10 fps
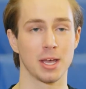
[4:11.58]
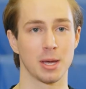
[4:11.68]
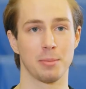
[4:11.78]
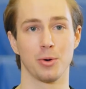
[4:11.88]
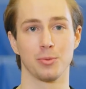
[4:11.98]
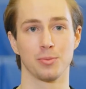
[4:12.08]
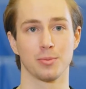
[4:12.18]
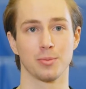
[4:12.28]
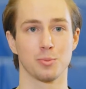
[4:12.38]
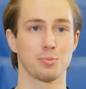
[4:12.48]
about
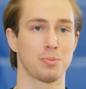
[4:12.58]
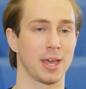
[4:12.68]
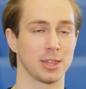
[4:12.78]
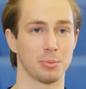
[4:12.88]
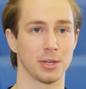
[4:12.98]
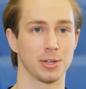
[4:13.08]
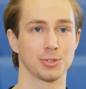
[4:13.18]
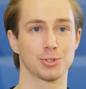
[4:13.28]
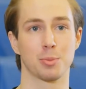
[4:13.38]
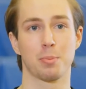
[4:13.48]
paying the
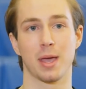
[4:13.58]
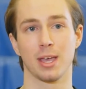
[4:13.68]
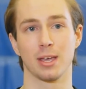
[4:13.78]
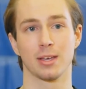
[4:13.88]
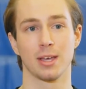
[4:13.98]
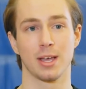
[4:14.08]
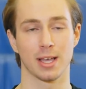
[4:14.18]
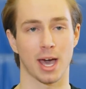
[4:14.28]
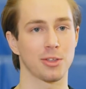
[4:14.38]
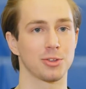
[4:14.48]
bills or paying
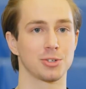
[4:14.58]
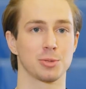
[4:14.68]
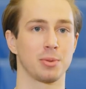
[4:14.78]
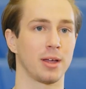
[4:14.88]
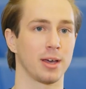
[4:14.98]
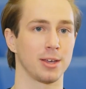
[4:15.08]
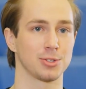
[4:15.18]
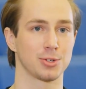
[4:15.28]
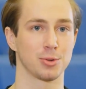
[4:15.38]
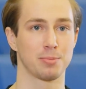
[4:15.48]
catheter
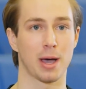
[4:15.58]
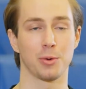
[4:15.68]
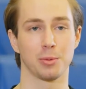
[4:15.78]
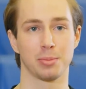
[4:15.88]
supplies or bowel